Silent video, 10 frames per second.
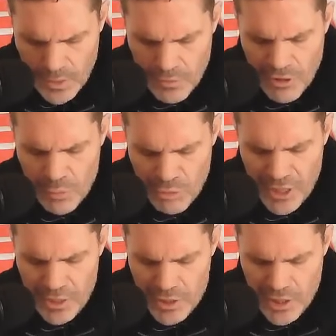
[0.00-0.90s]
Frank
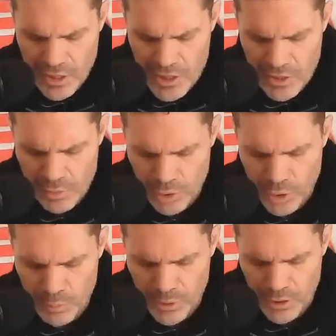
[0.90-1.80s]
Brennan has said, I still look
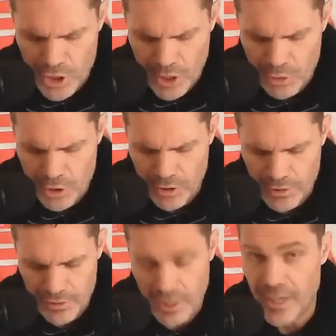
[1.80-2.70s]
completely
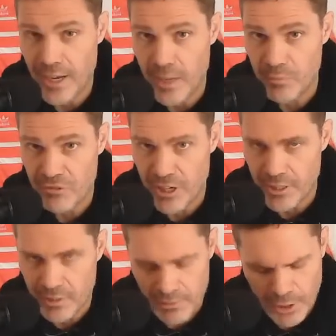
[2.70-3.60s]
shell-shocked. I am,
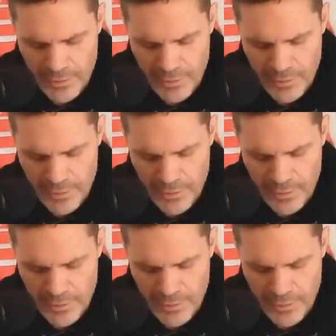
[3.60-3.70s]
Frank.